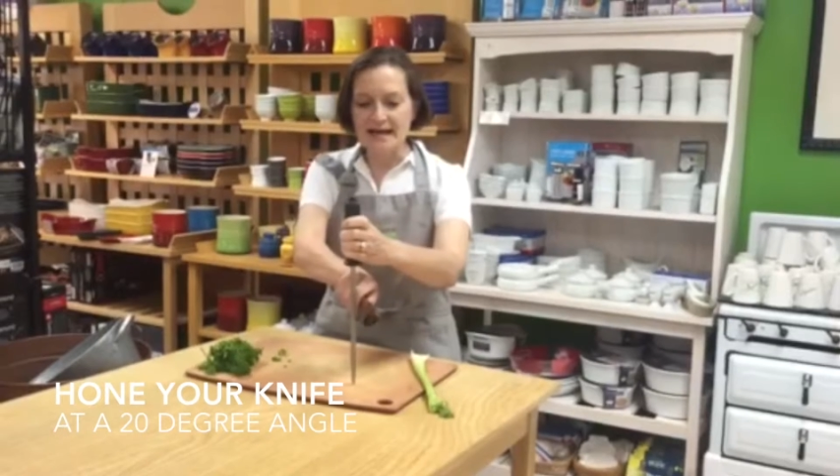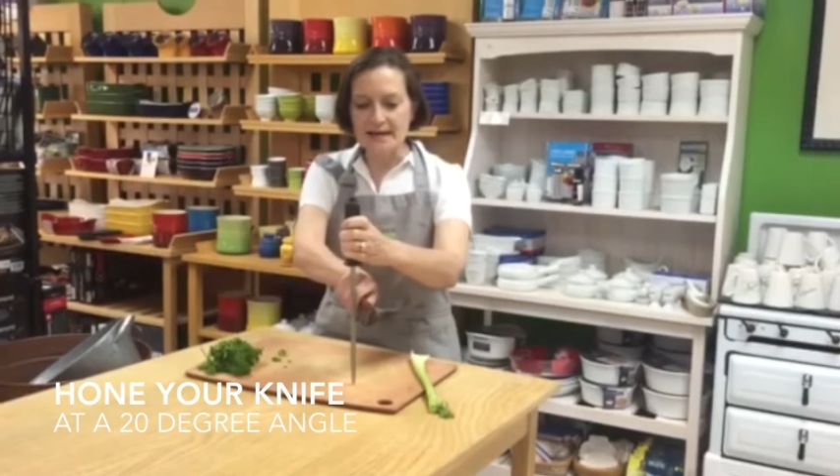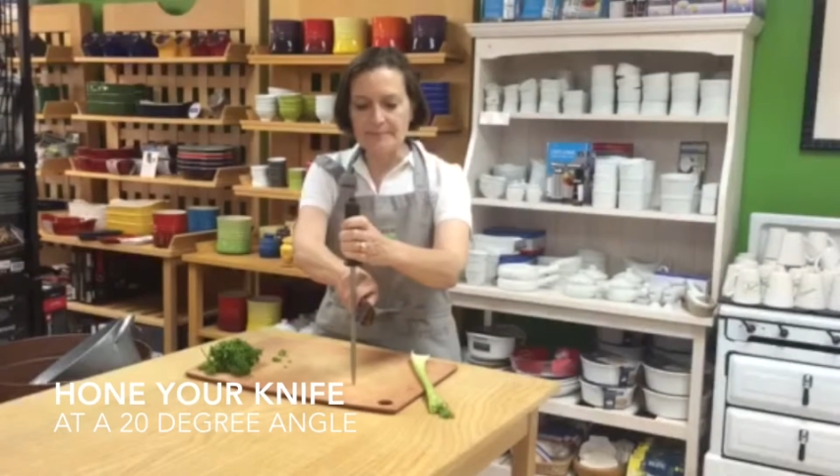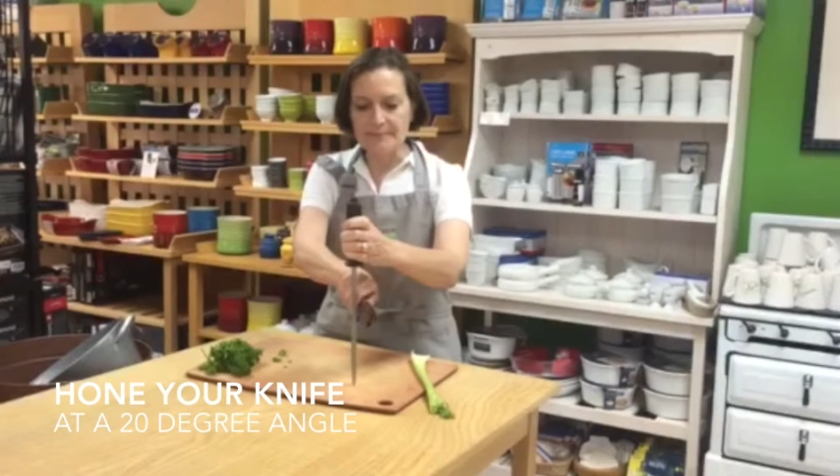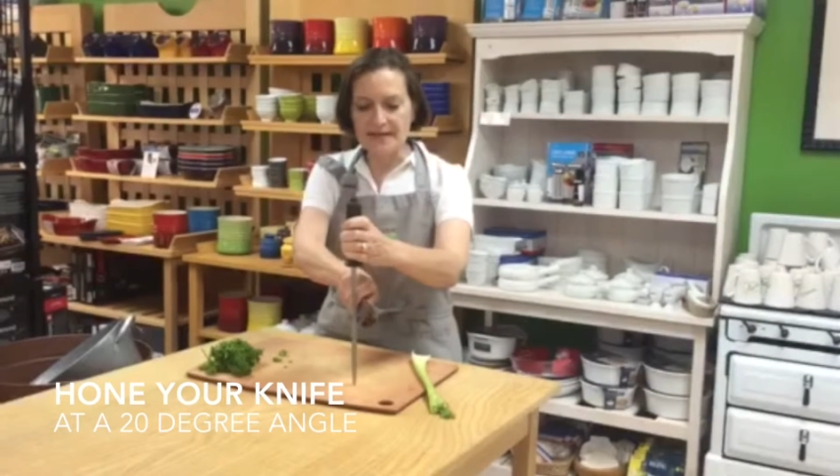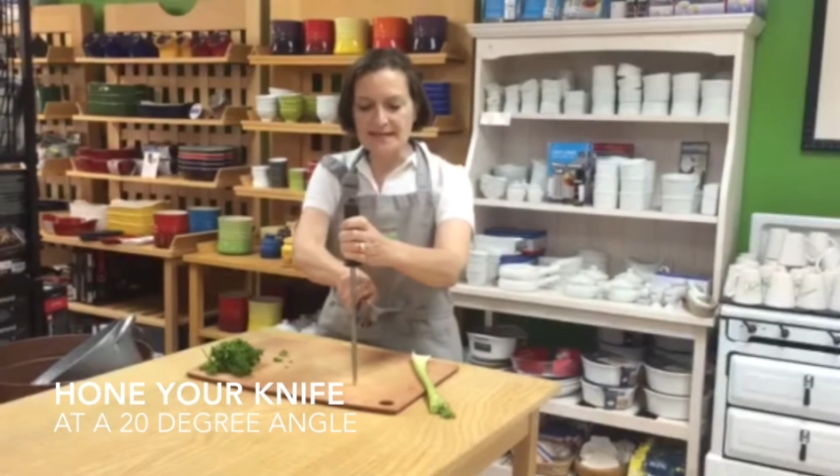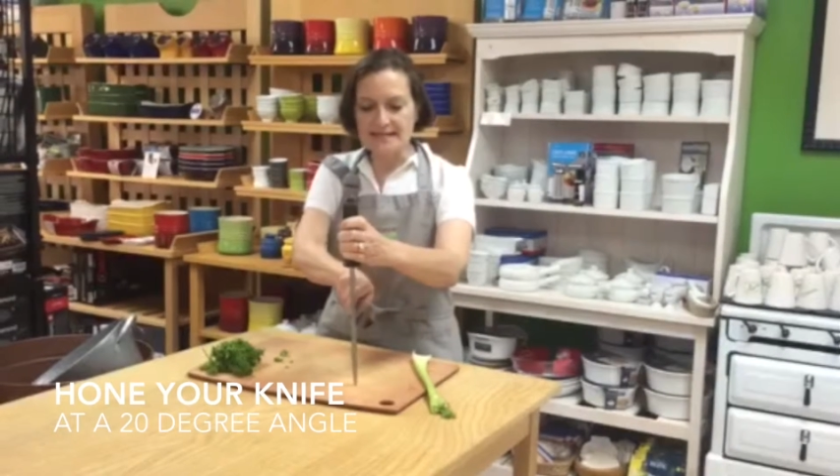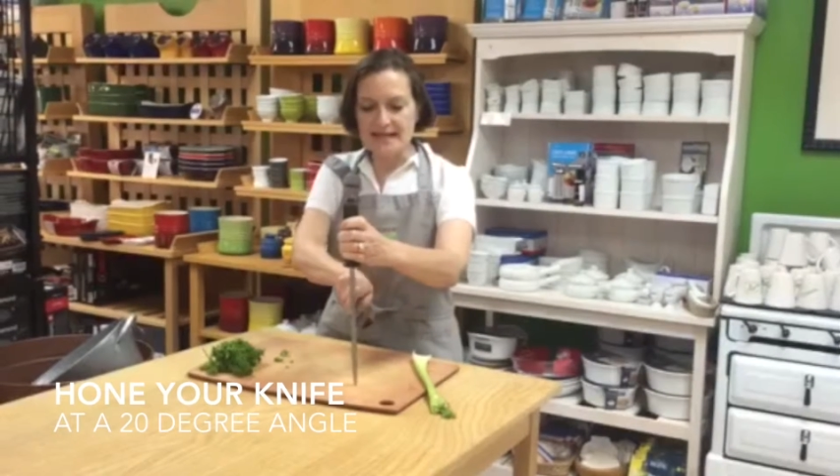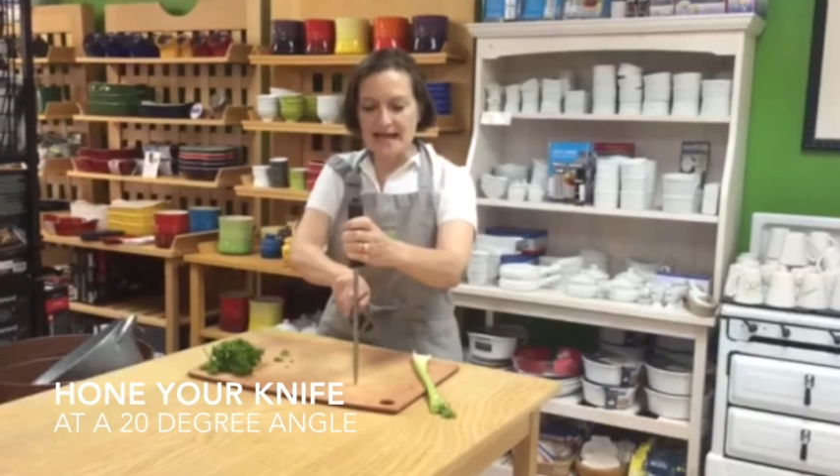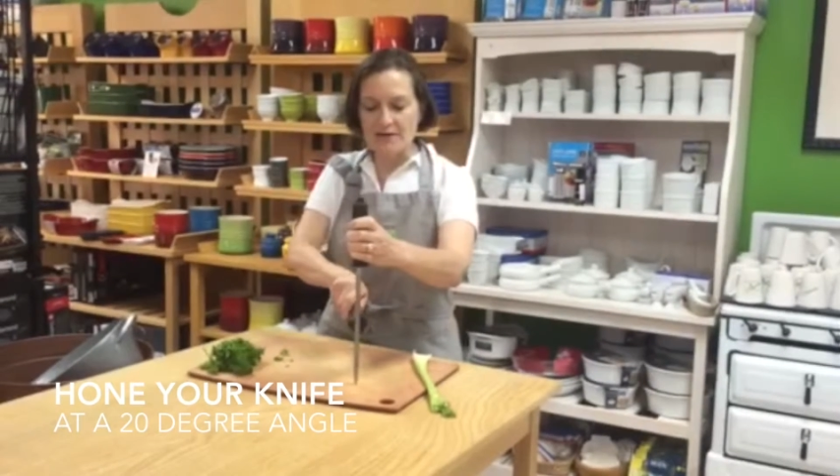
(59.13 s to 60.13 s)
up
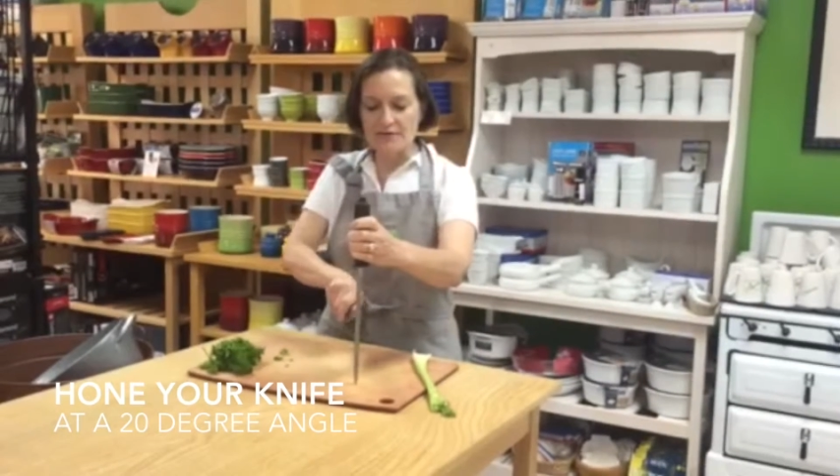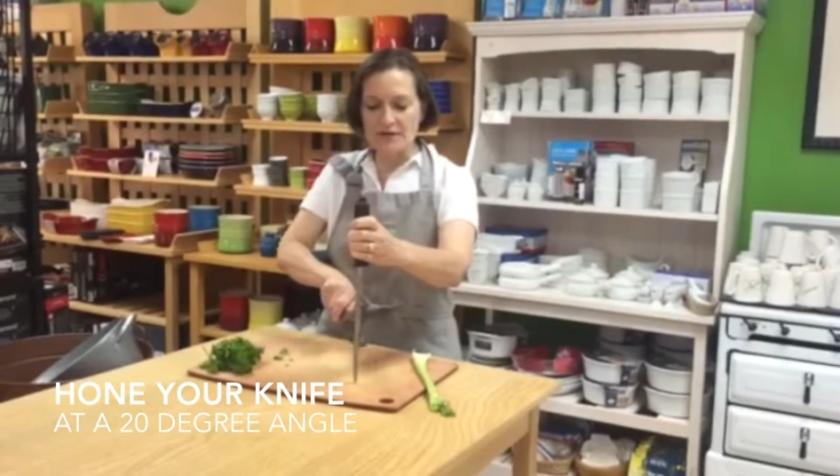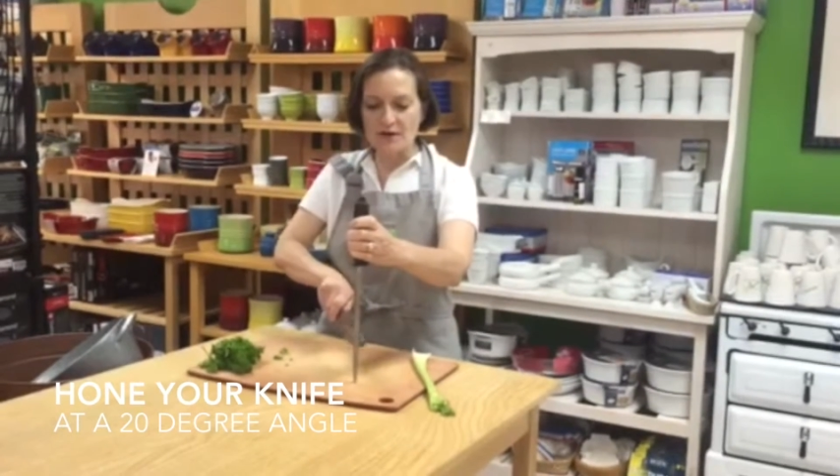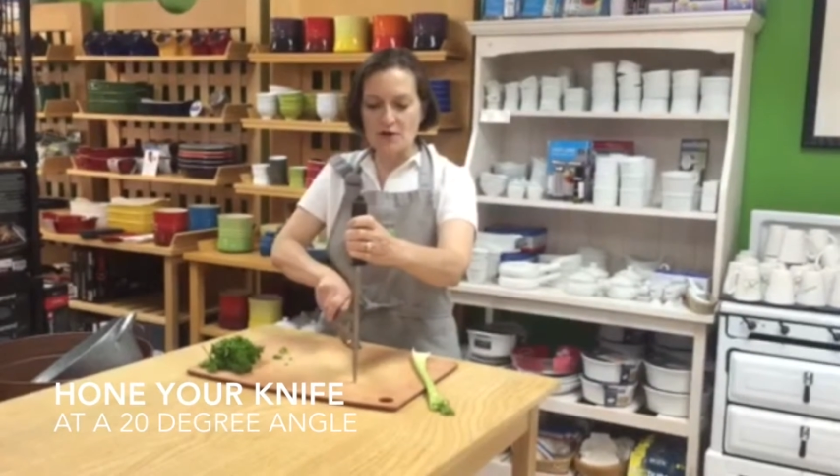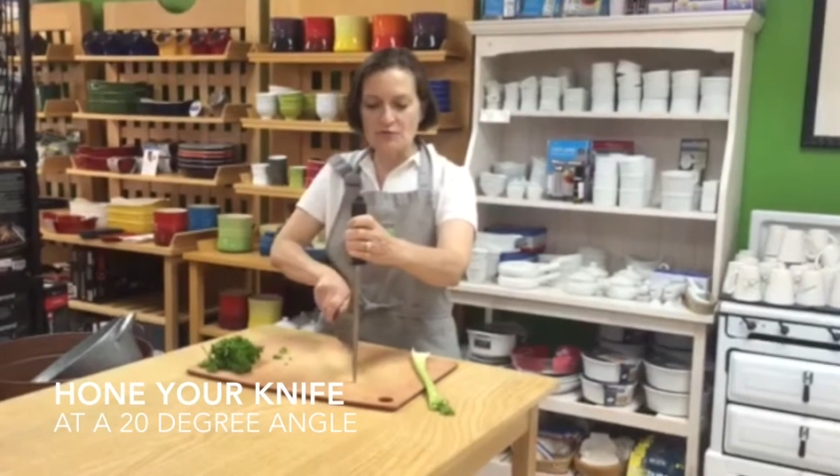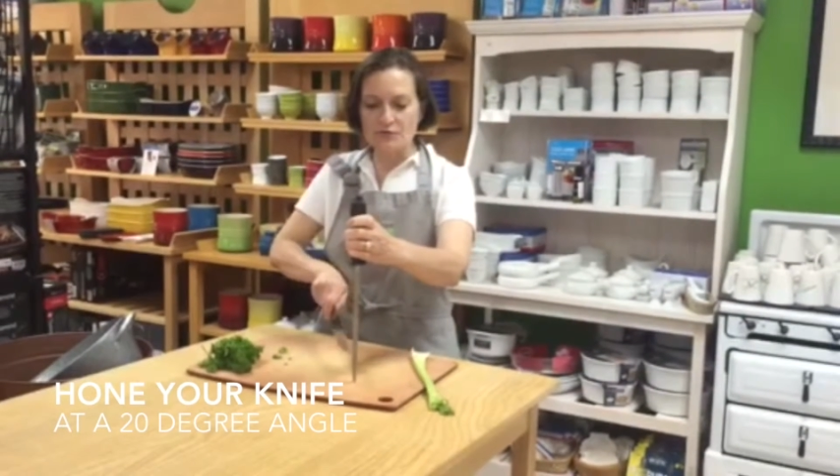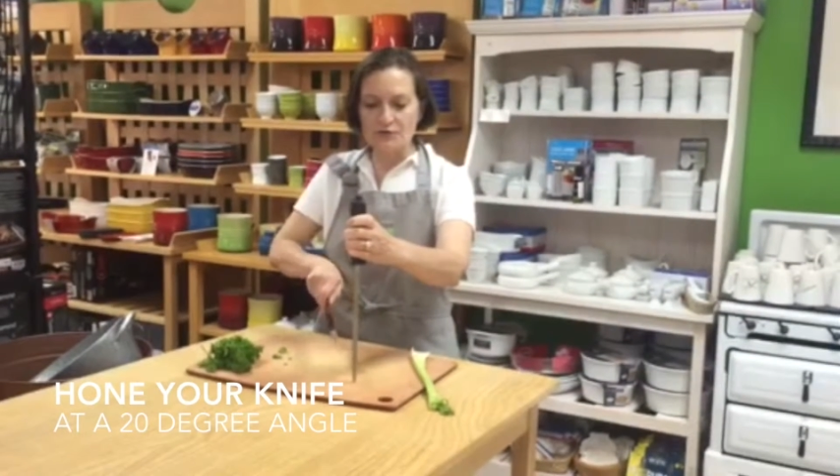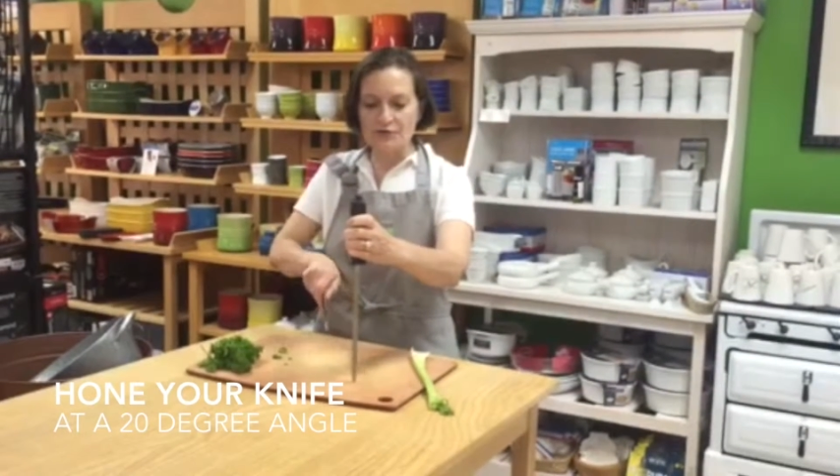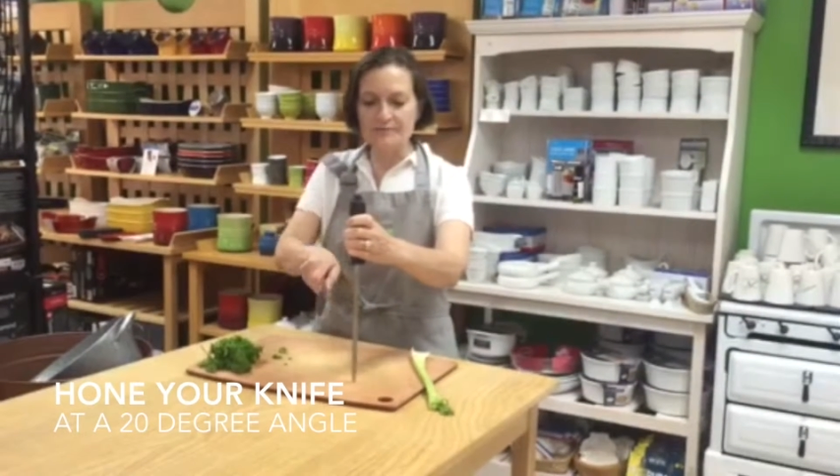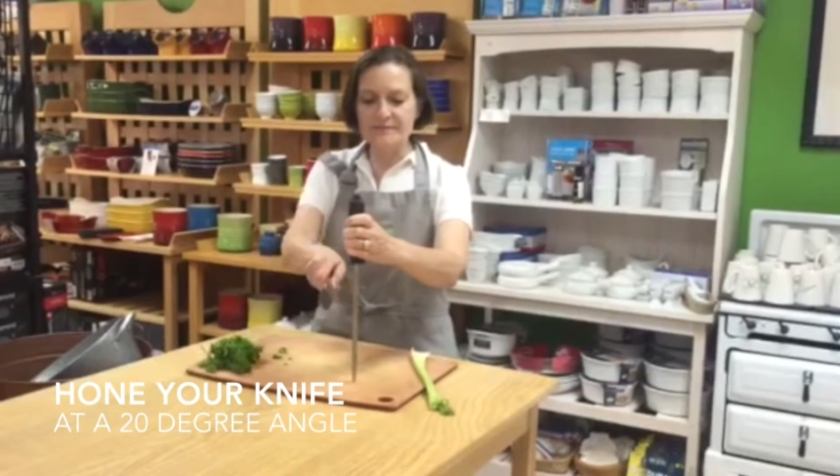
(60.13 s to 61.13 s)
and down the
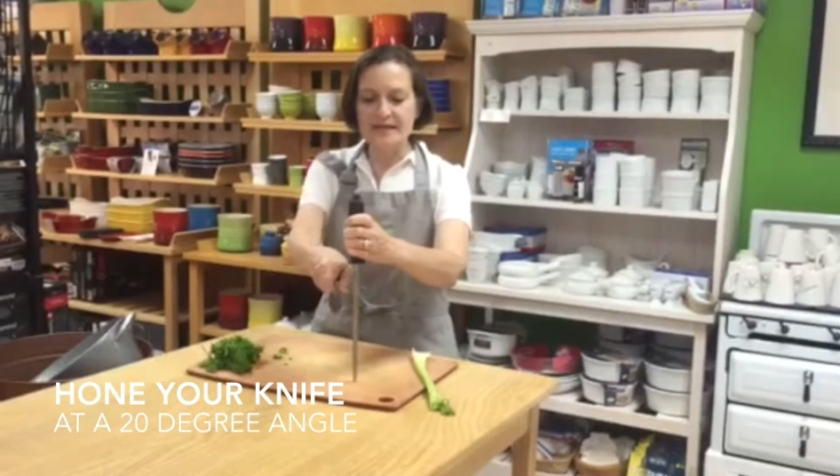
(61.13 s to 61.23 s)
honer,